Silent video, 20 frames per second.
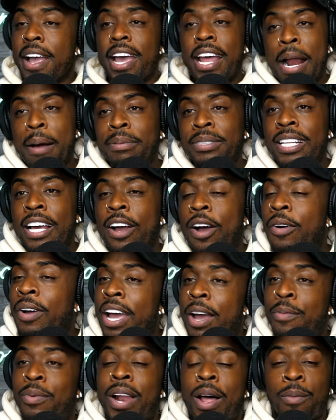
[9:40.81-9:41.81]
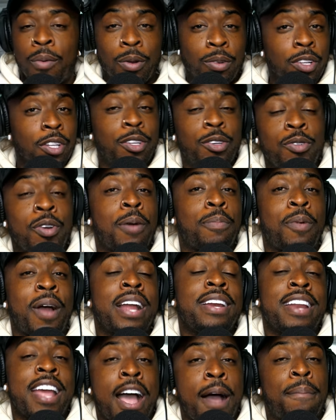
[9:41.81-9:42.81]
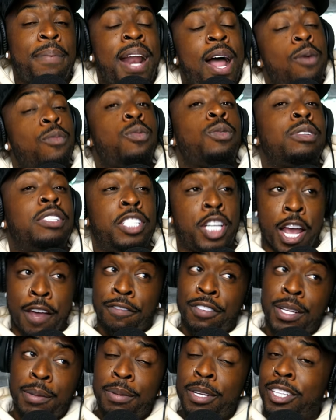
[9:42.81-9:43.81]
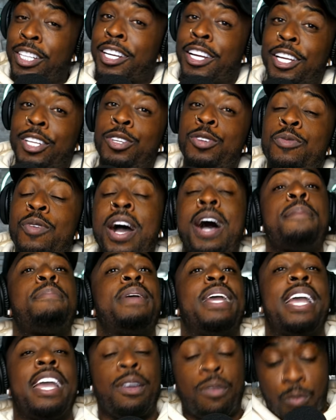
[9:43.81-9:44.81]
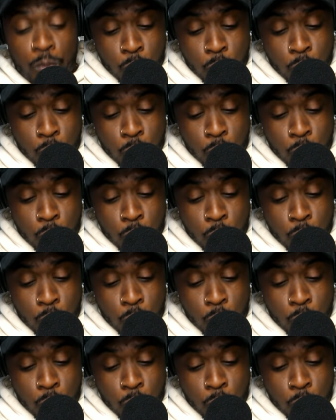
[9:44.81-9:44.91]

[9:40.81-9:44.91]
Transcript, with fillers: And I was like, okay, well, I won't look you up right now, but I will definitely be looking you up